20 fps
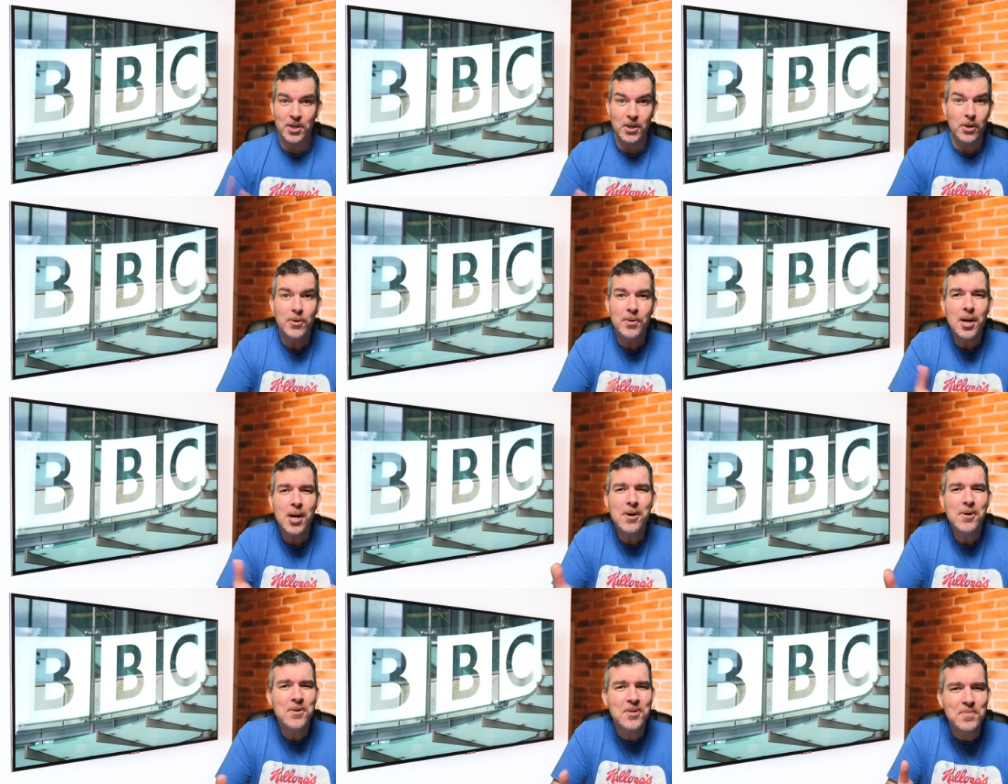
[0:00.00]
So who
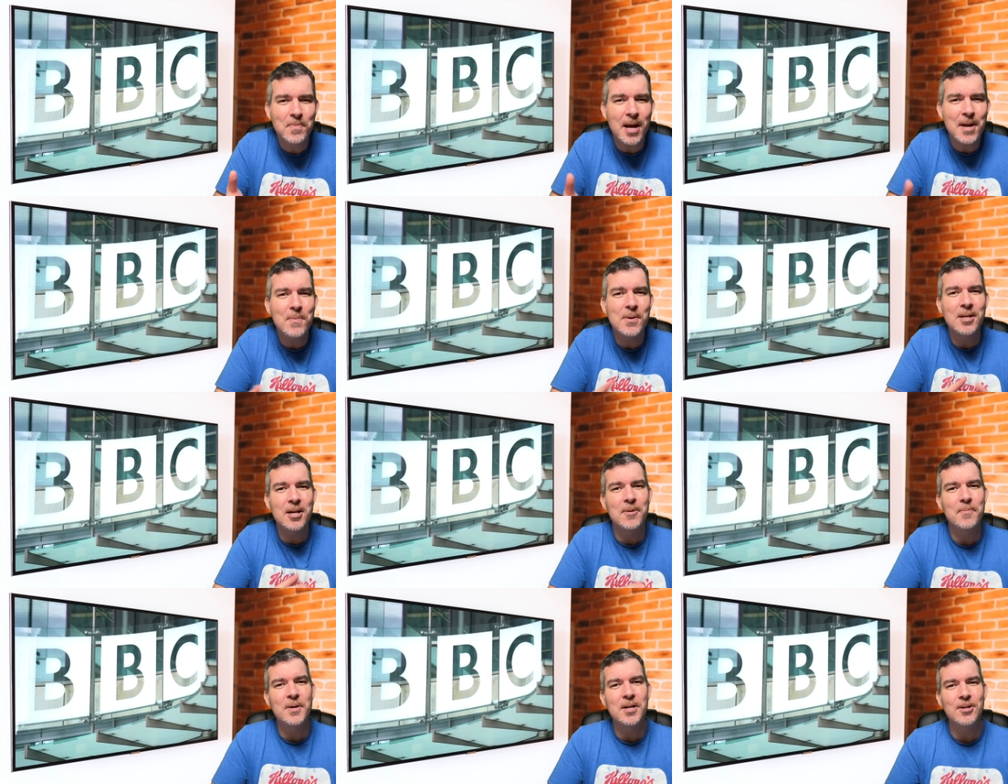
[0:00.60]
knows, maybe
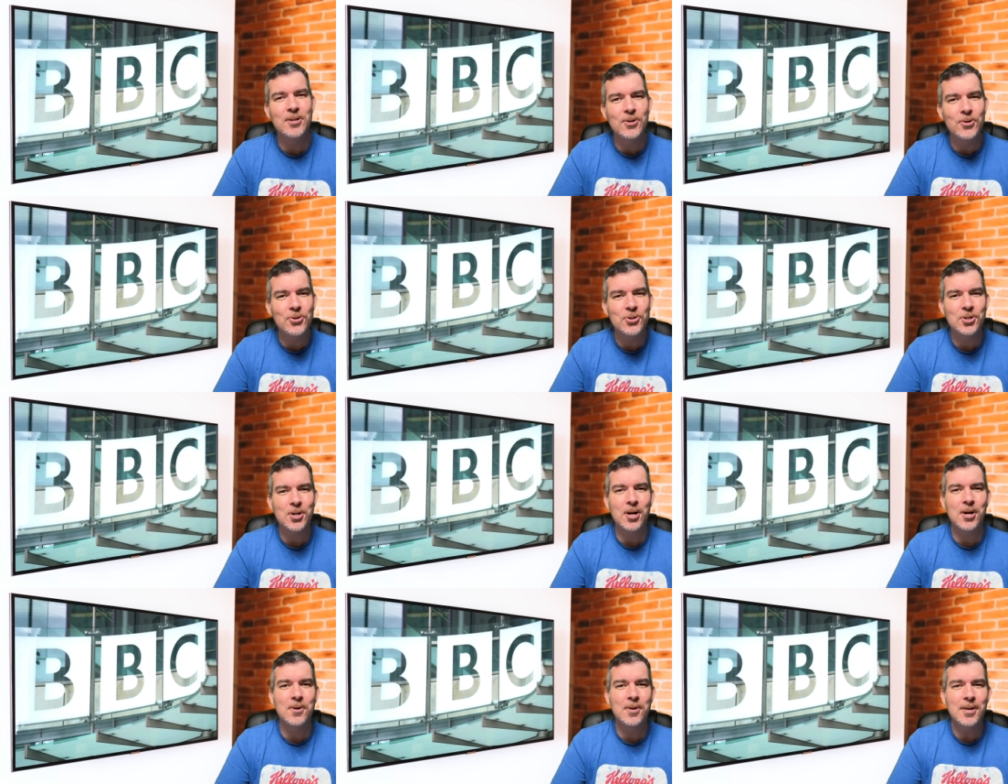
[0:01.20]
there'll be a new
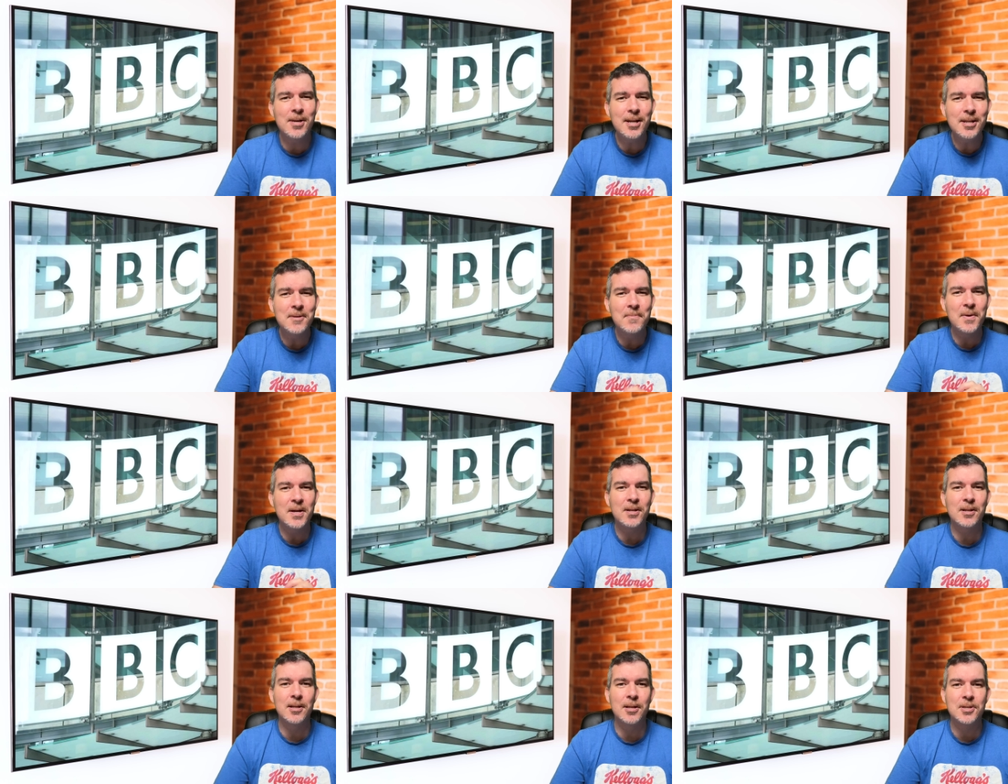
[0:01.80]
show in the
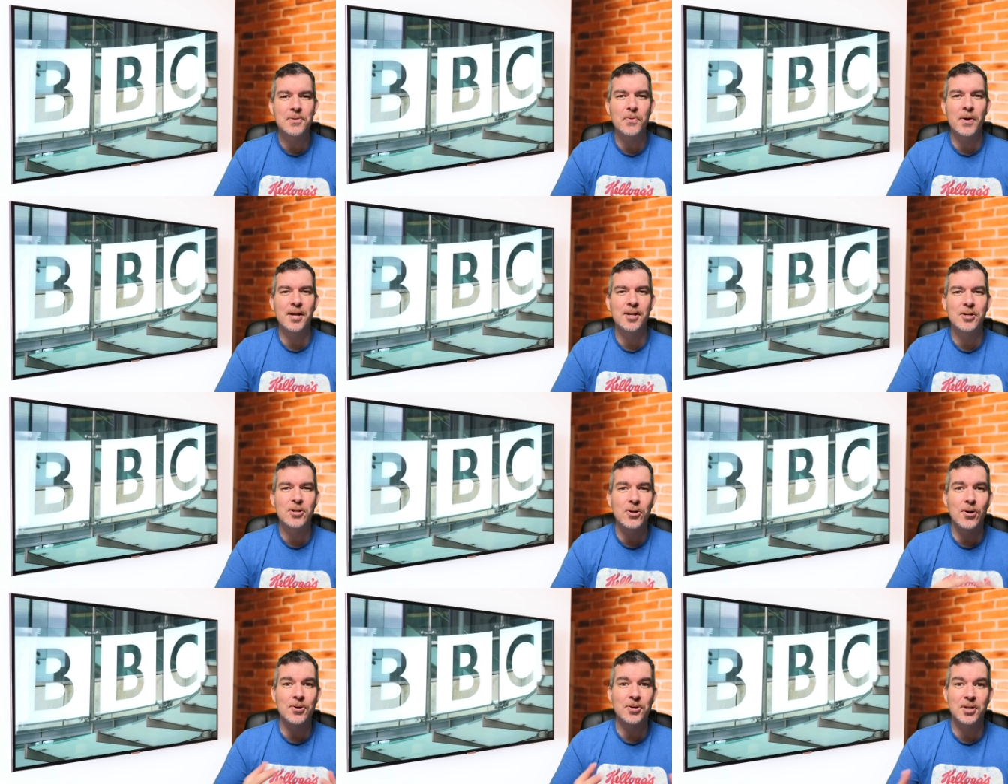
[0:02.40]
Midlands where the
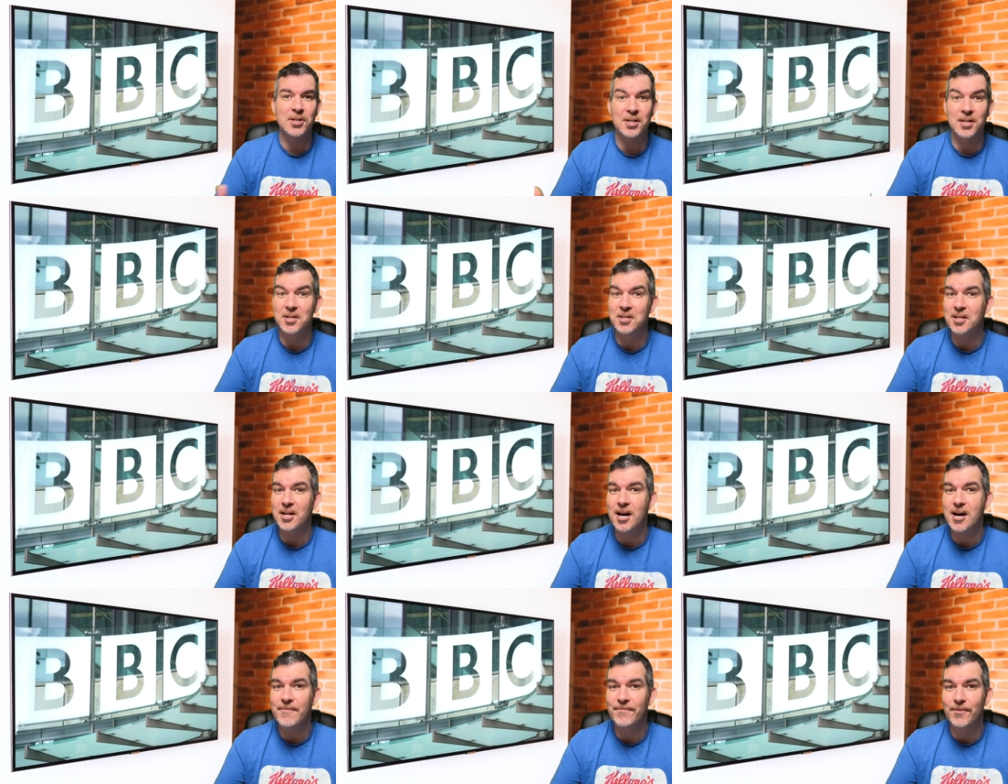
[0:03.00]
doctors and
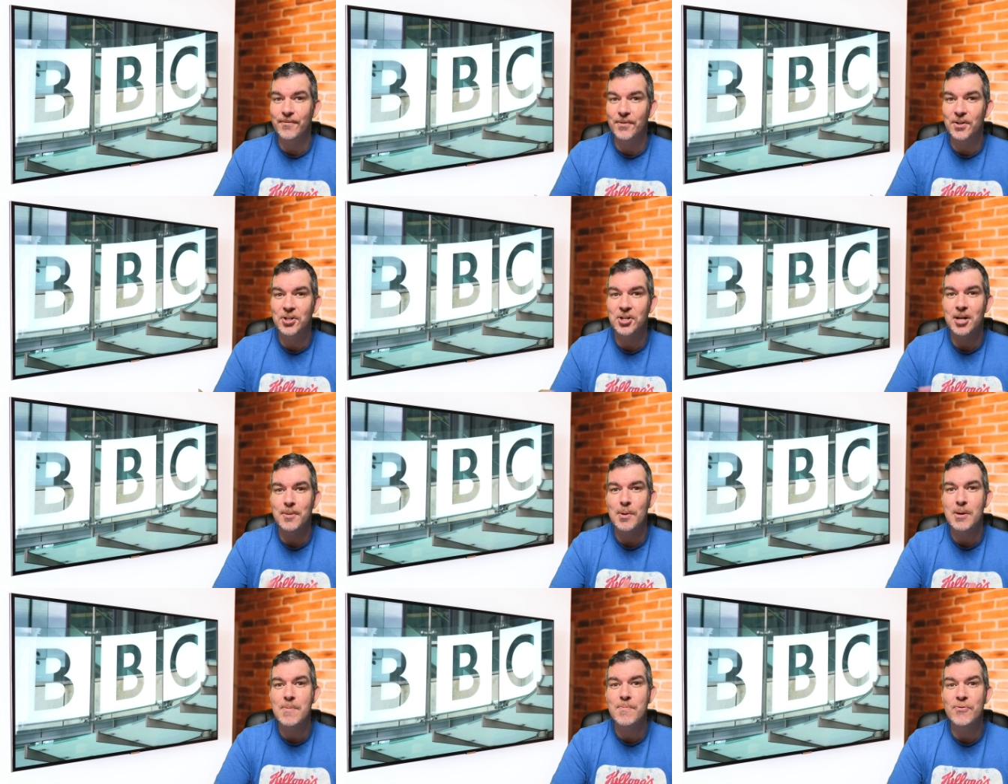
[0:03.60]
staff of the
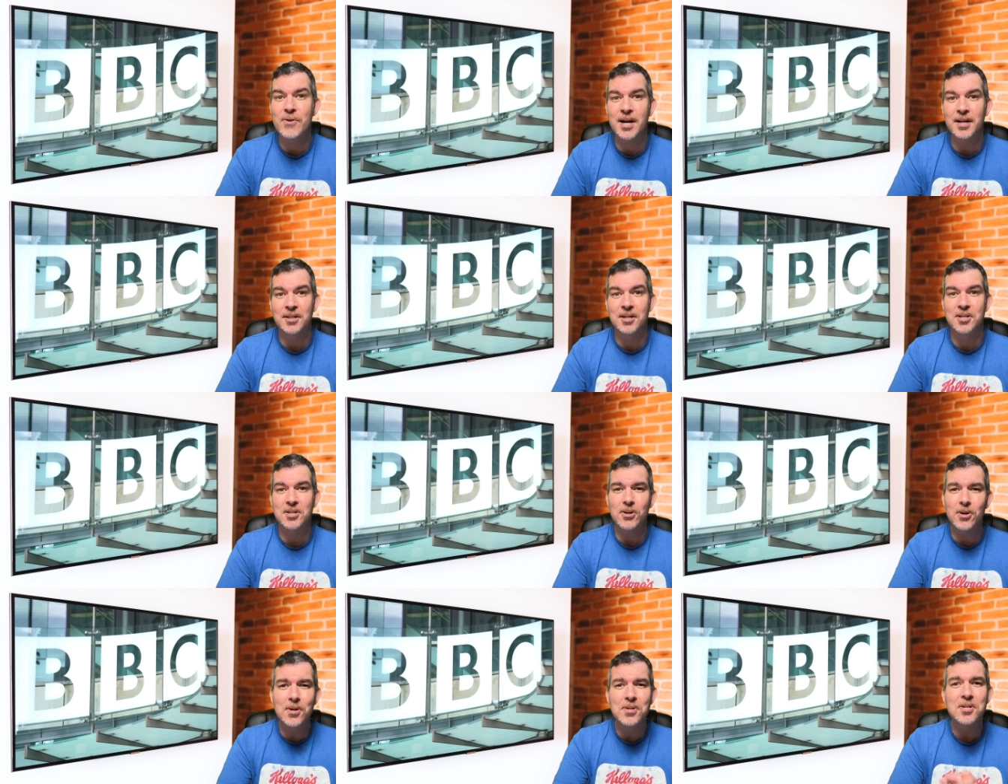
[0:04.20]
GP
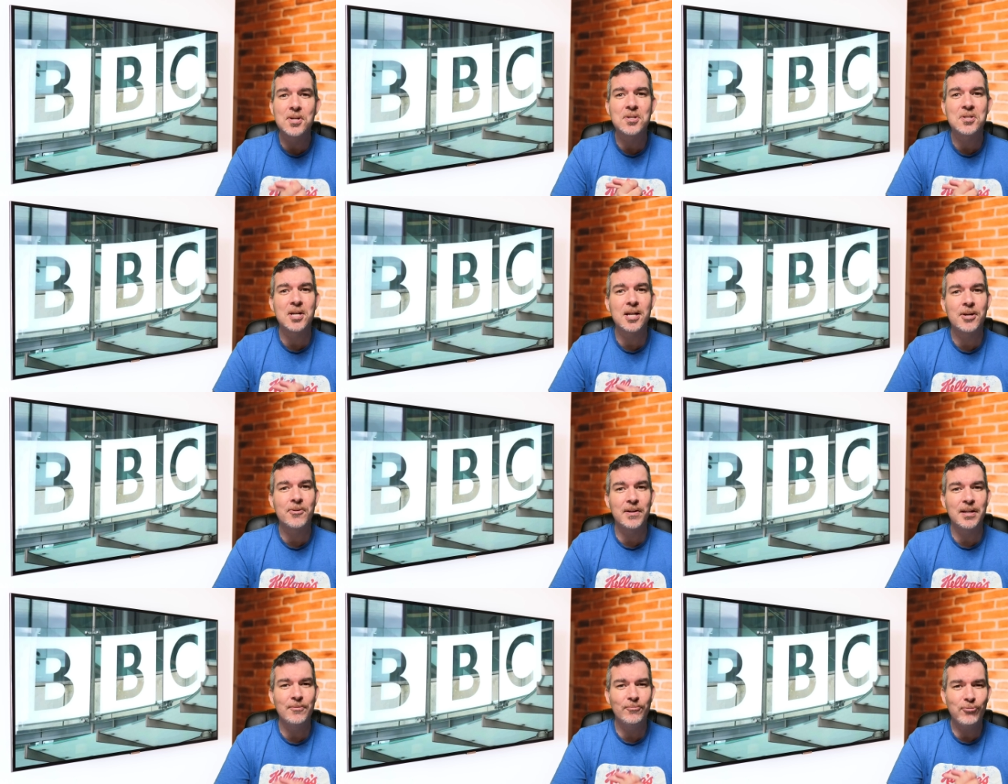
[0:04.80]
practice also
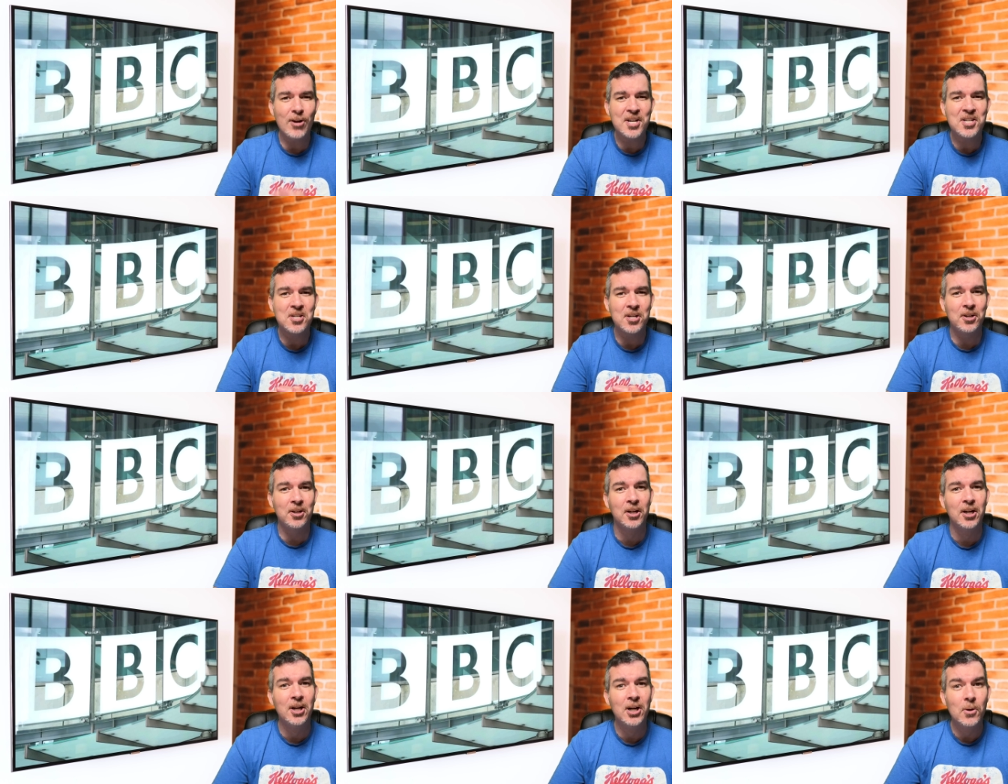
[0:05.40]
secretly
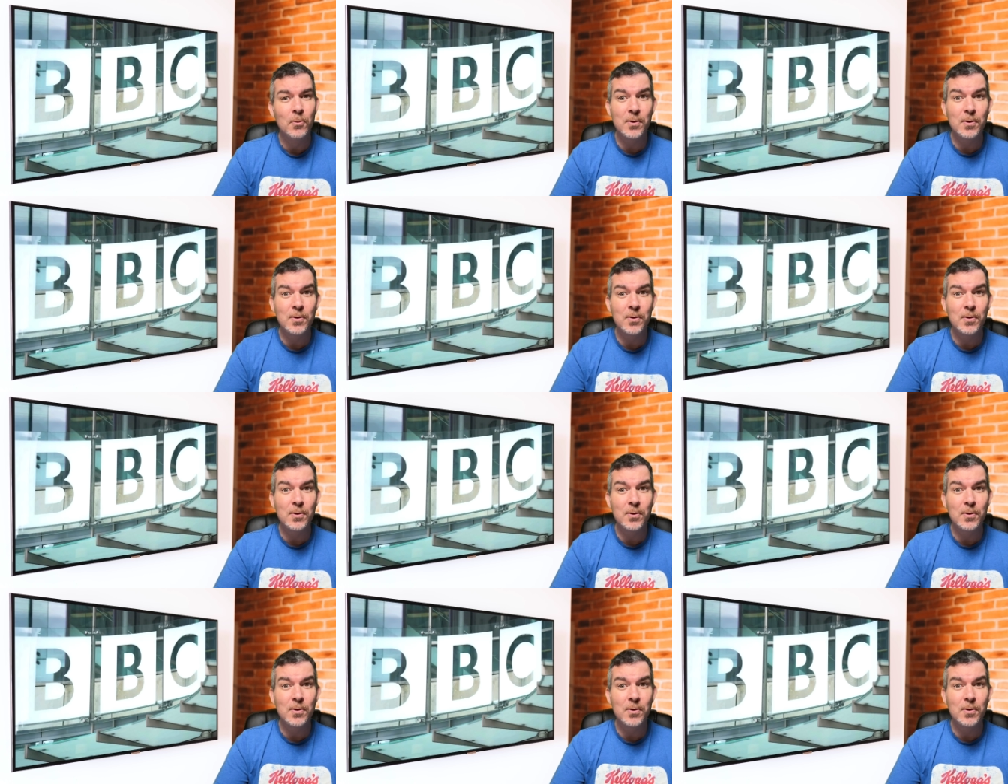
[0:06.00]
wrestle